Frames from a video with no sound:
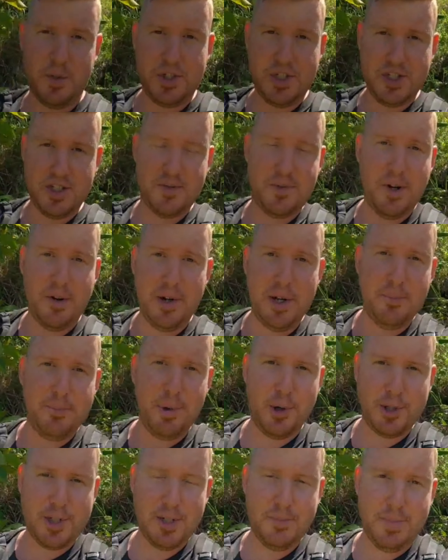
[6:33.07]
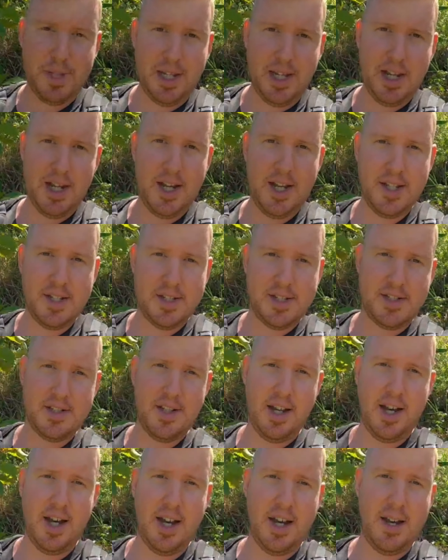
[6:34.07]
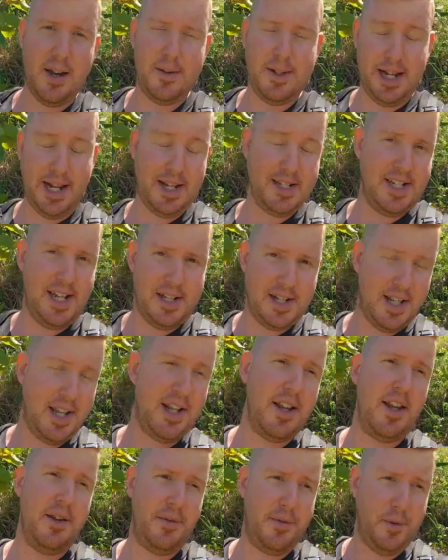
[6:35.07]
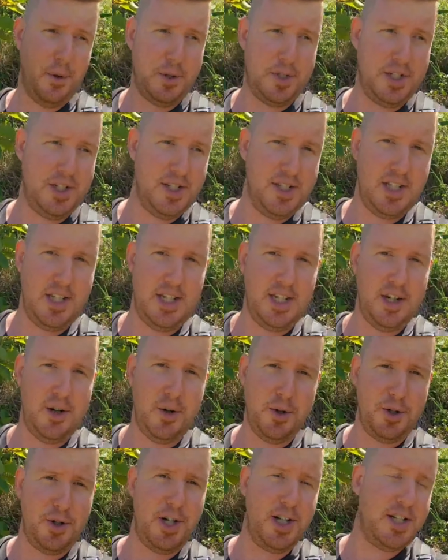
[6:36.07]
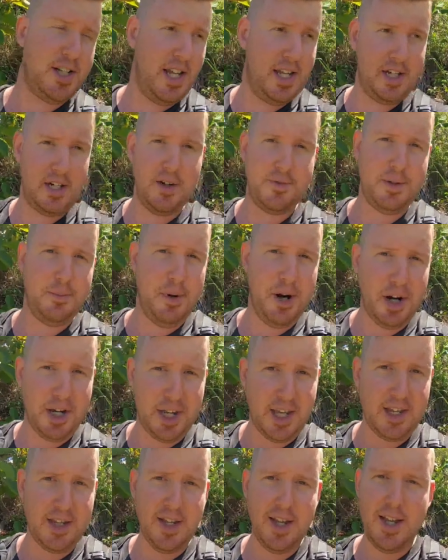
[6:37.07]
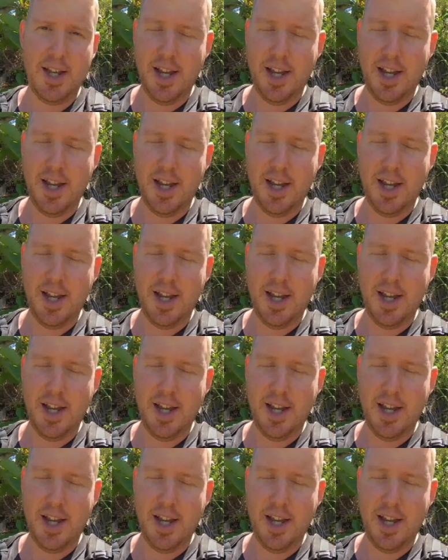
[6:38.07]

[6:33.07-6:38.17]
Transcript: which is very important because like I said, it forces the owner to take it off the market,